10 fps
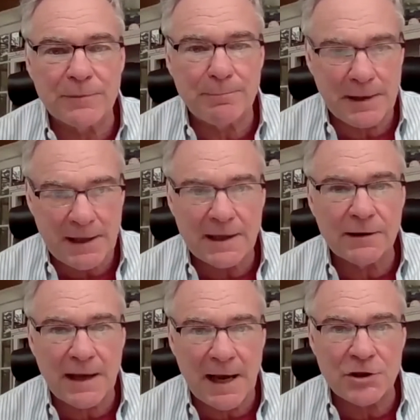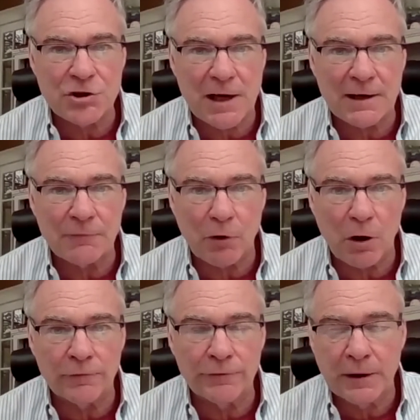to be engaged and involved